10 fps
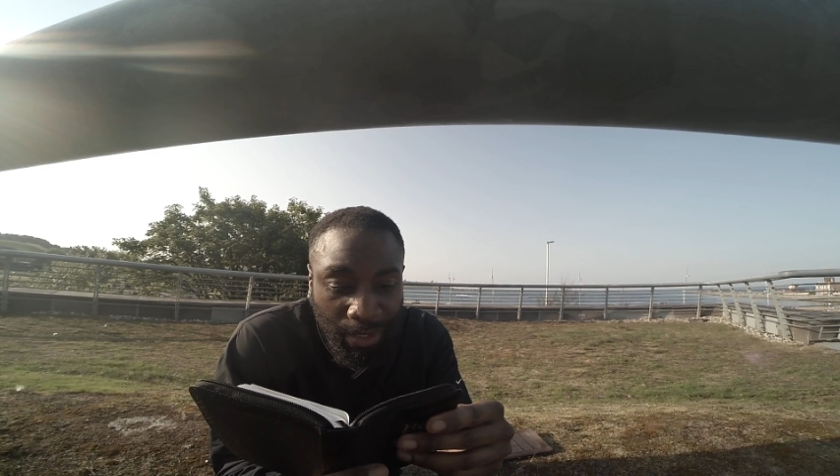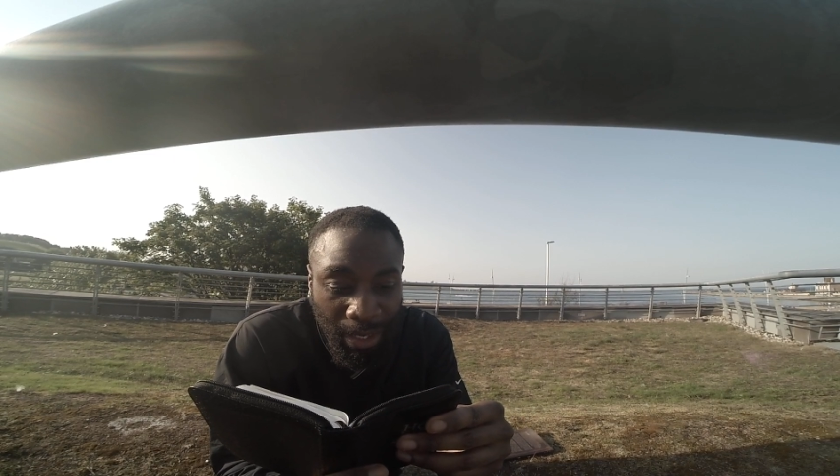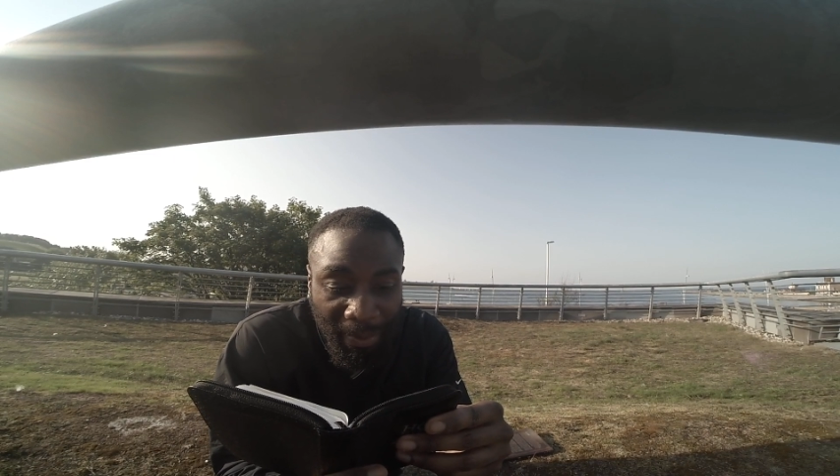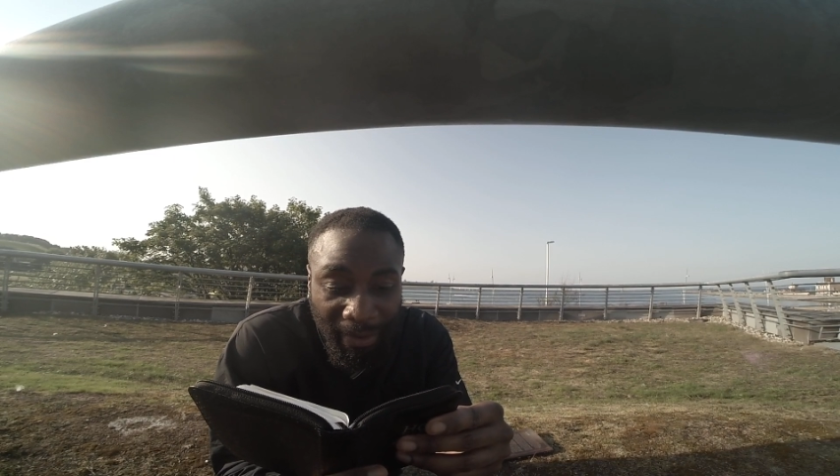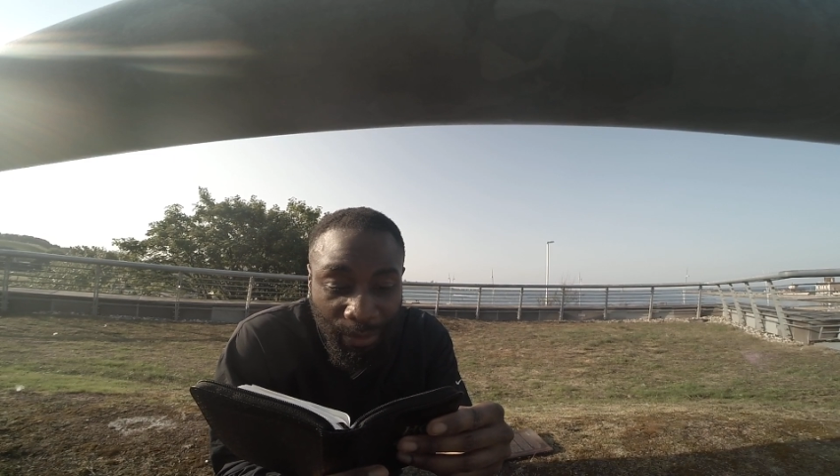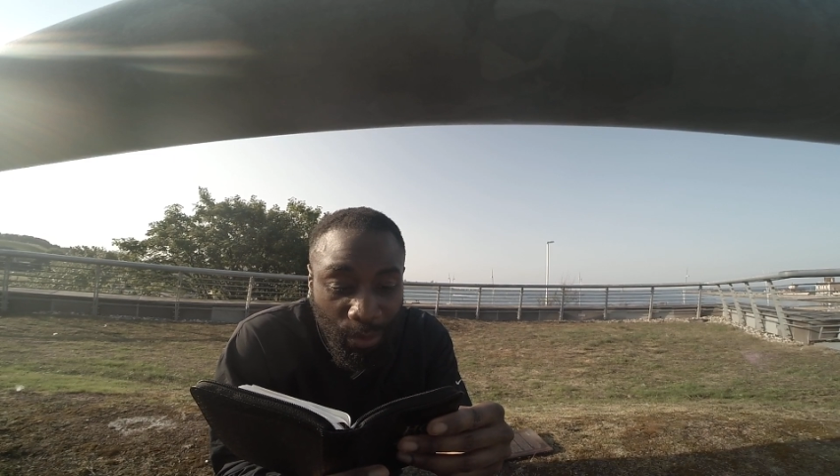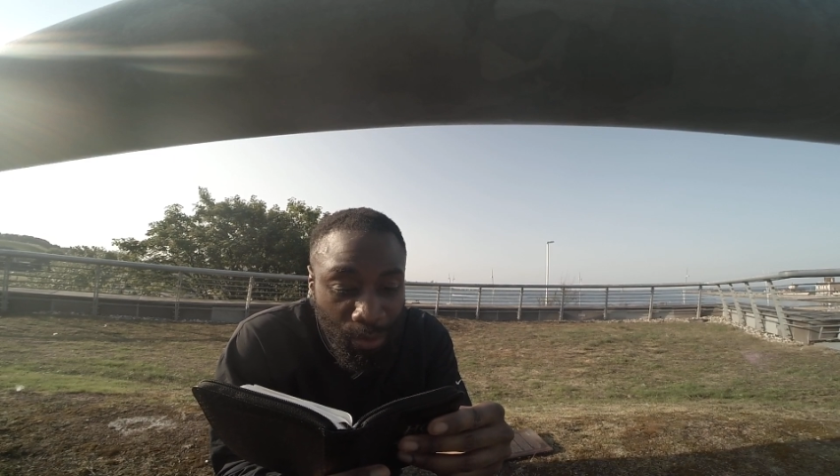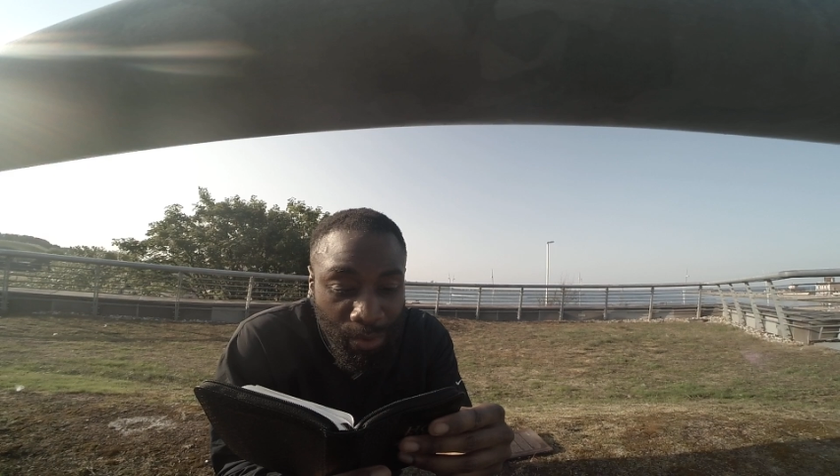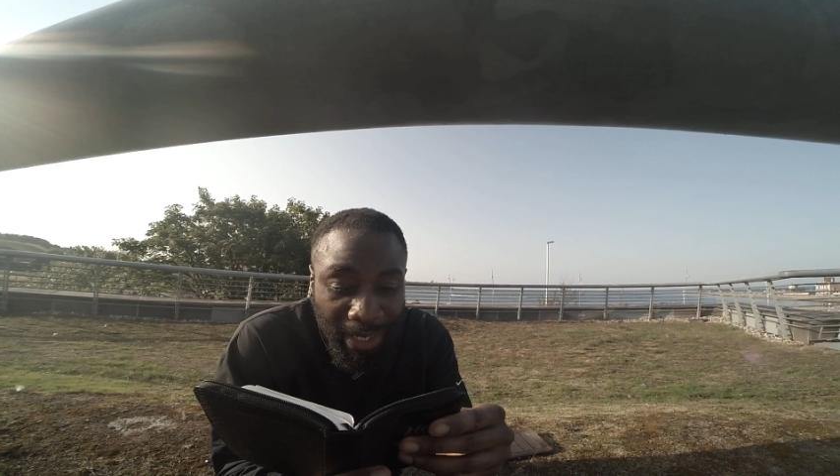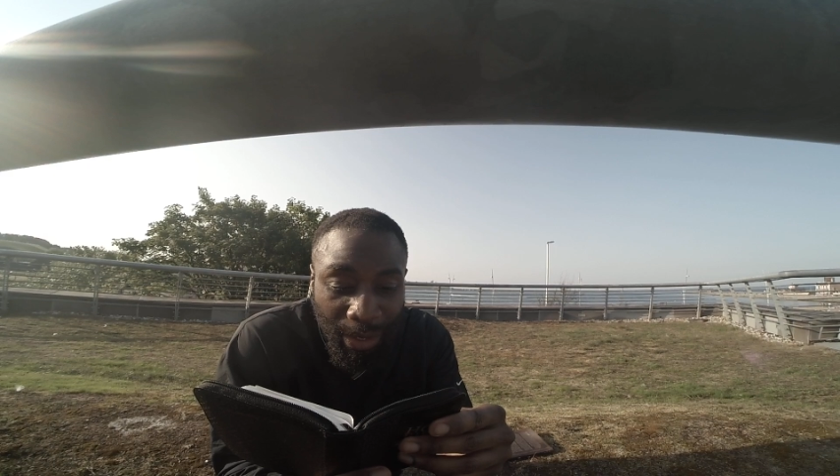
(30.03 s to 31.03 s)
above
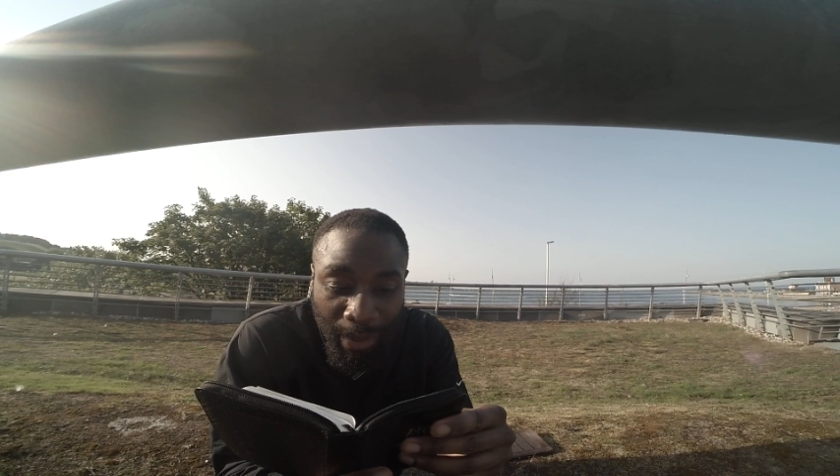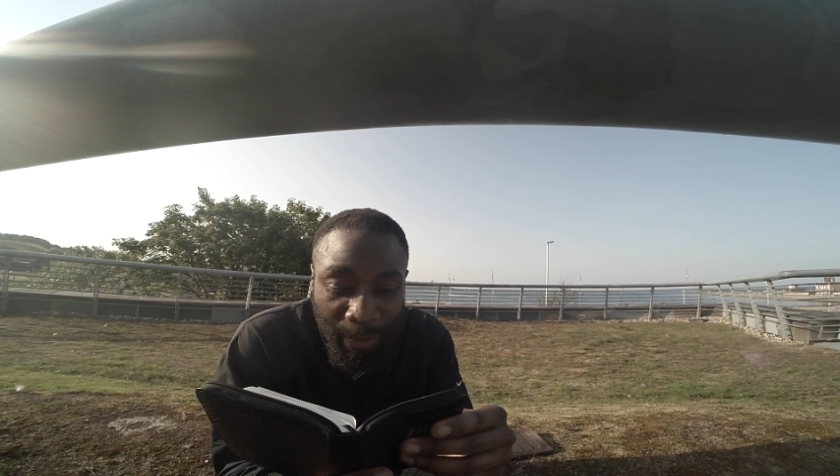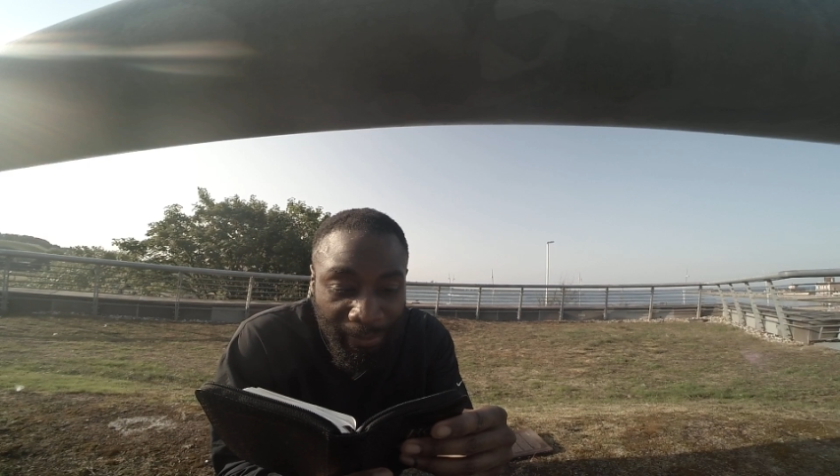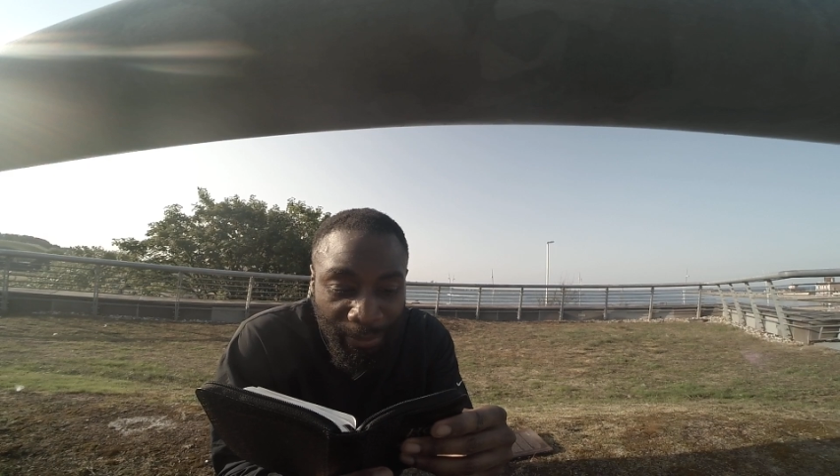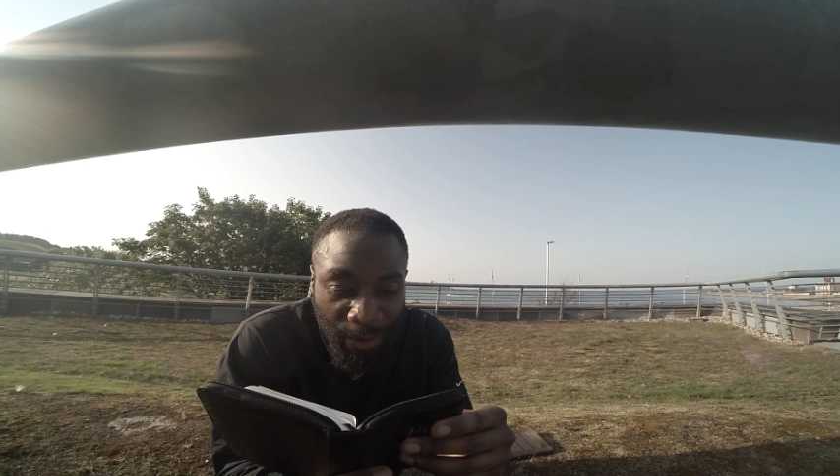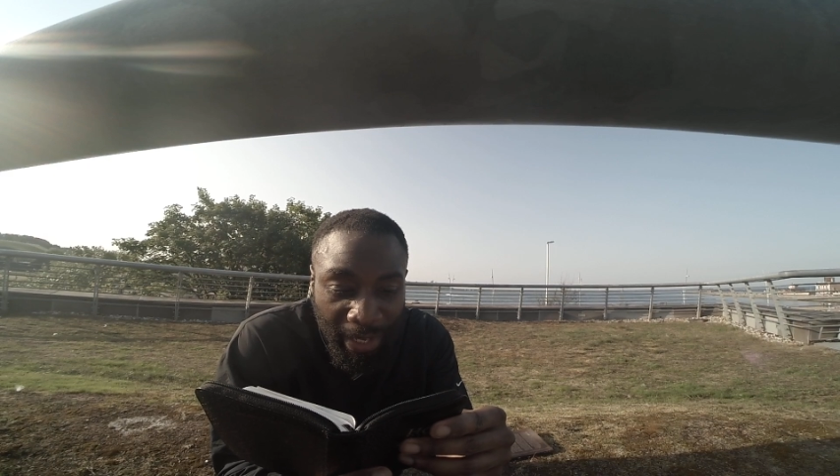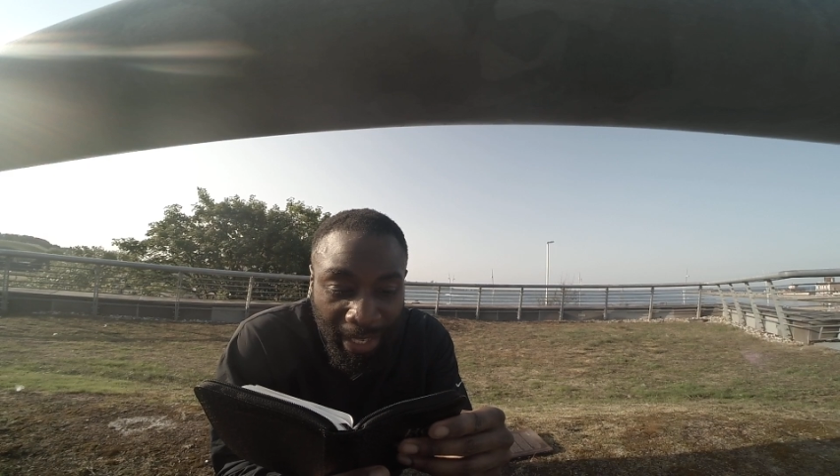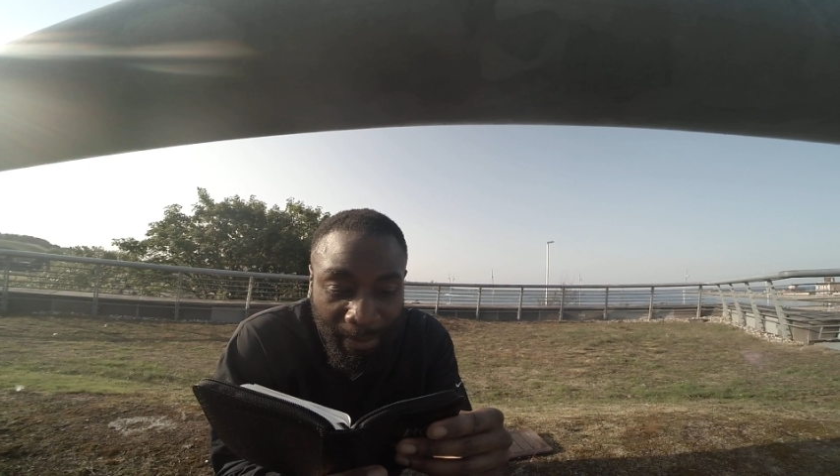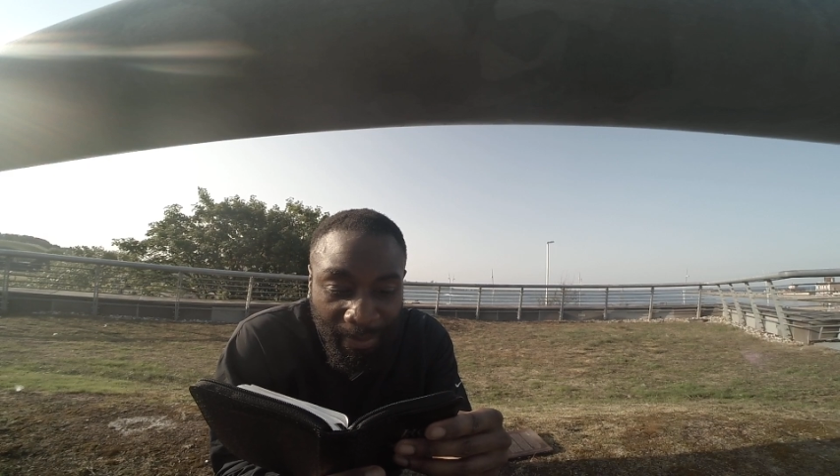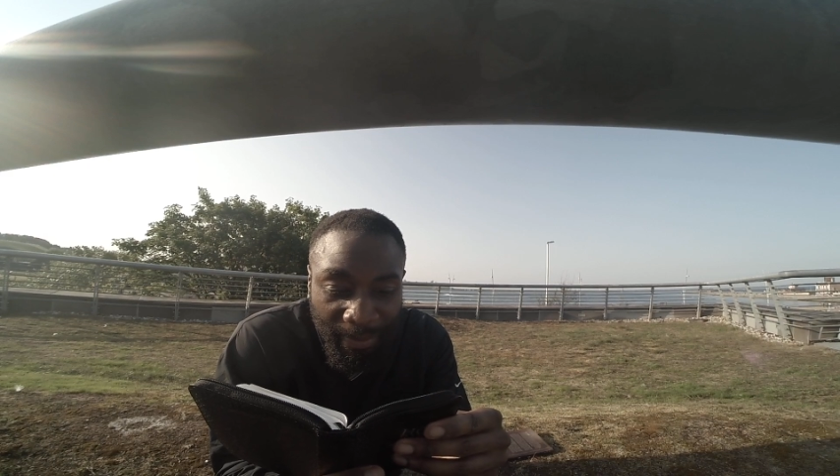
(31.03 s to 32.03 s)
all that were before
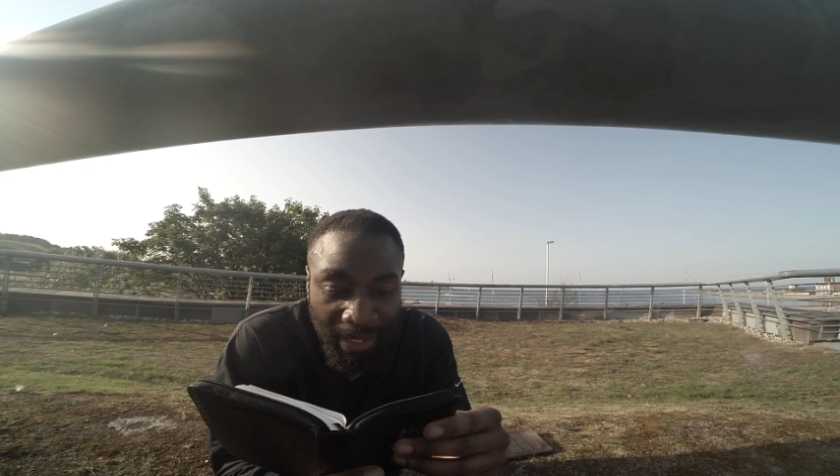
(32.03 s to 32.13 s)
him.